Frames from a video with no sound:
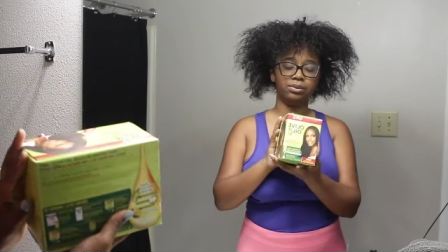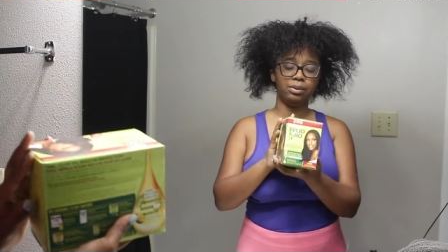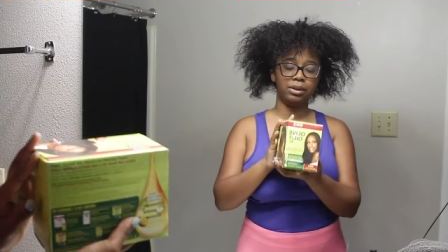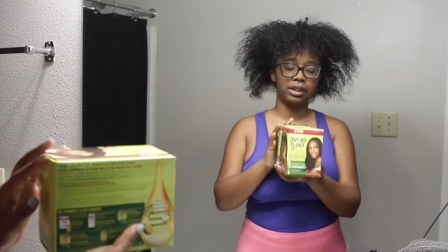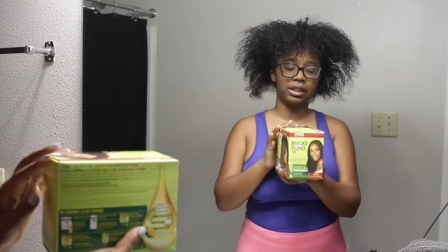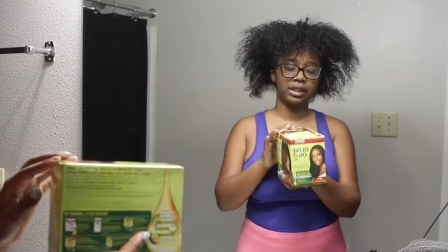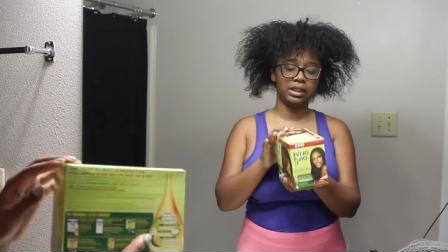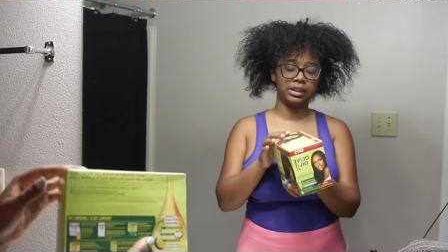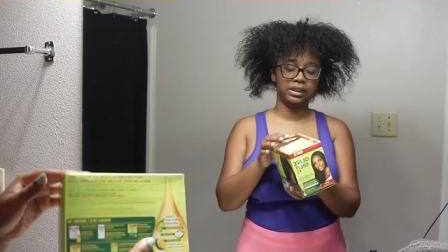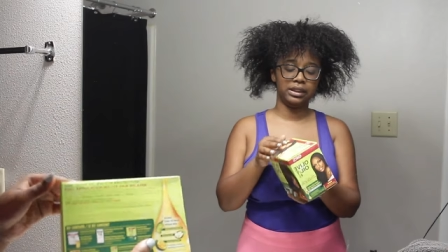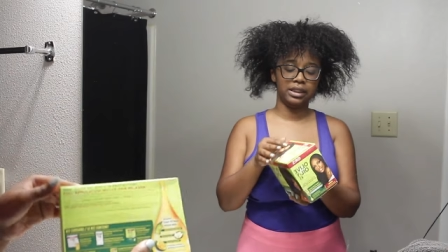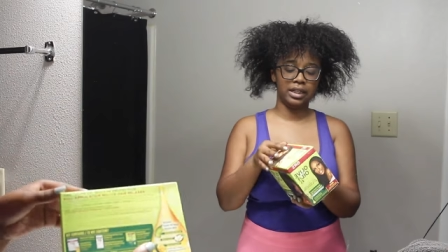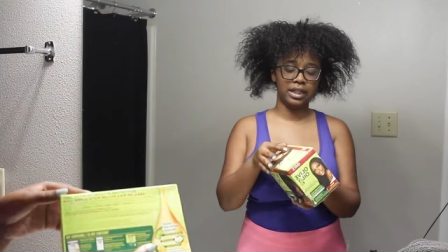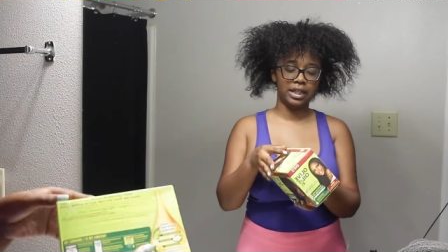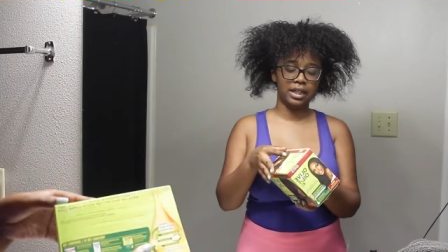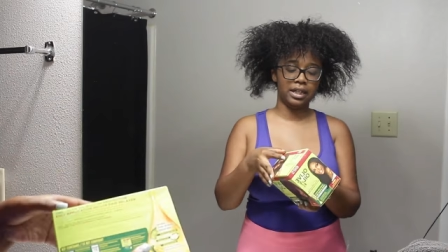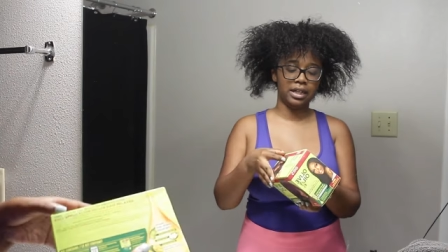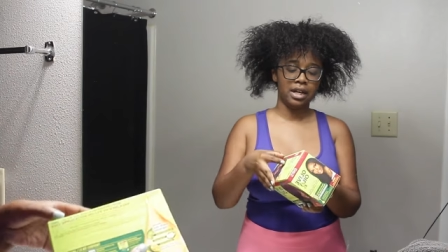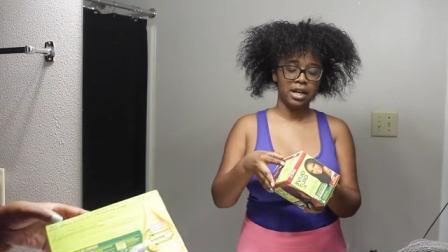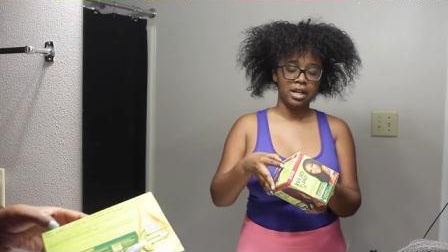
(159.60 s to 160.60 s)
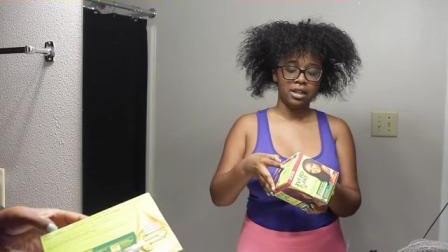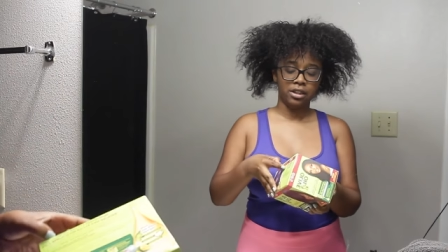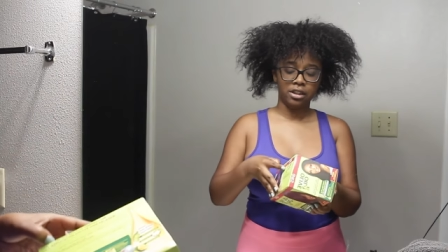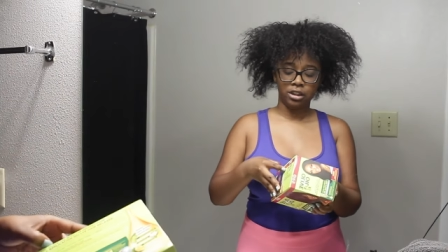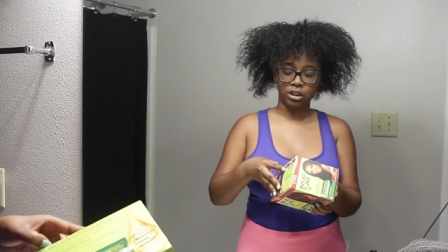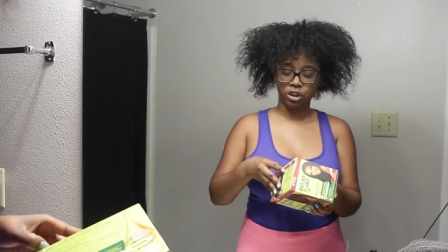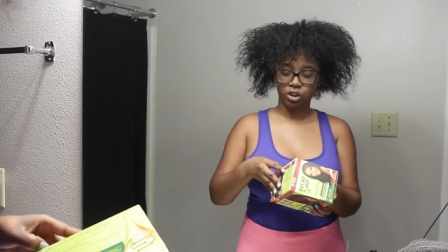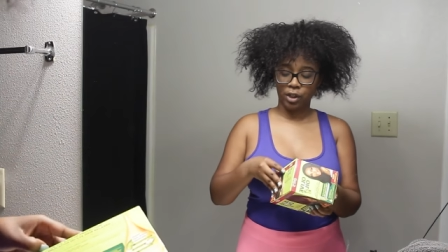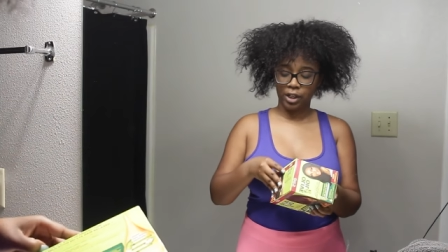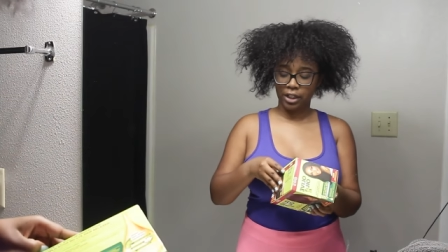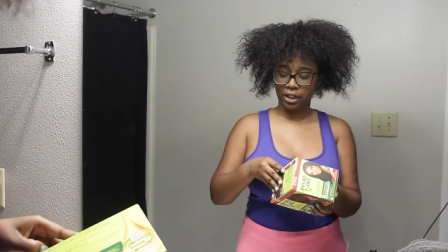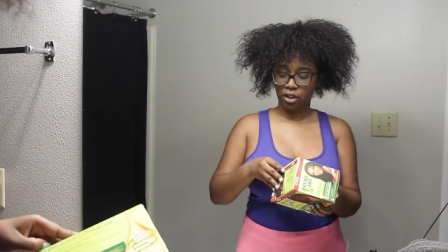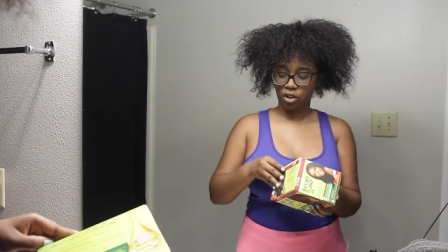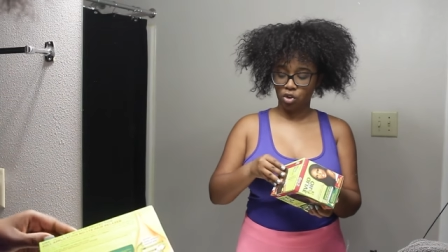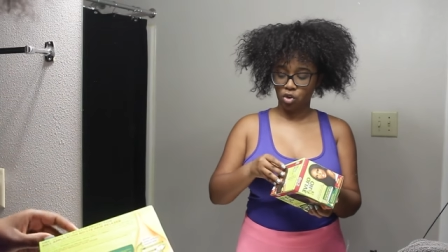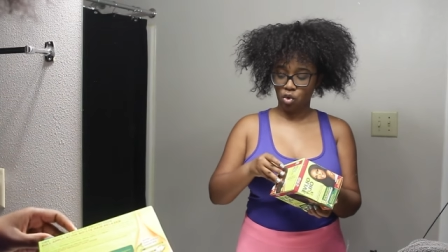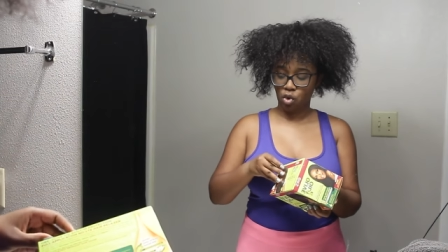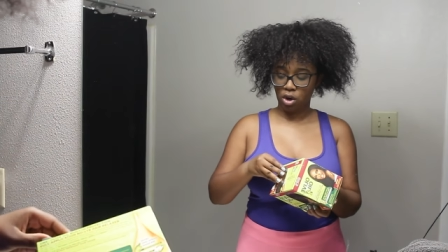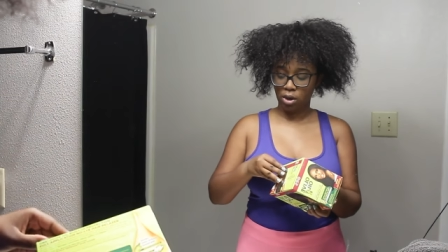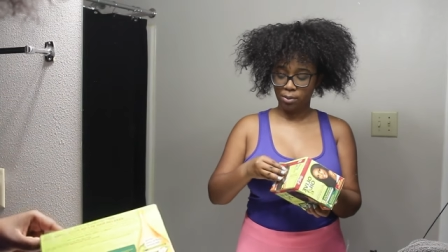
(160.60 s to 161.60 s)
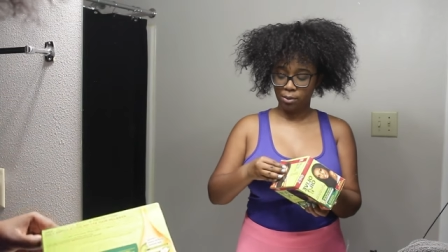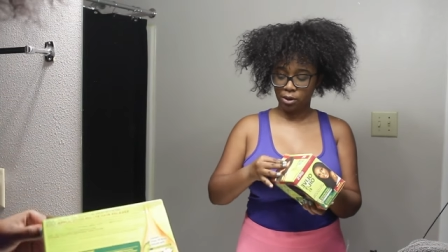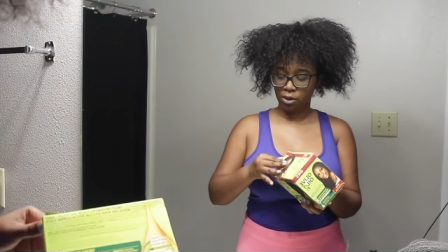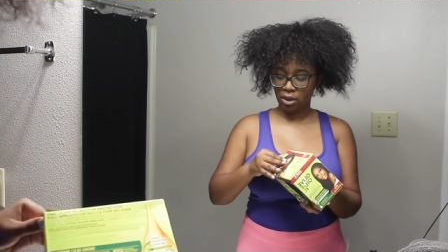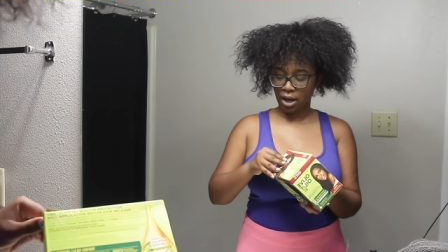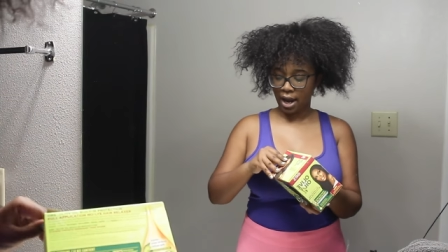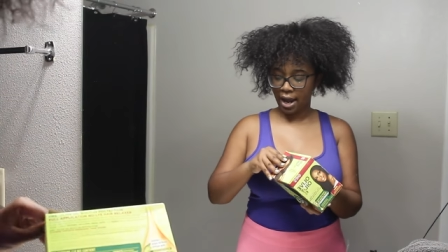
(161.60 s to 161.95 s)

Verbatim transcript: one is in the strength normal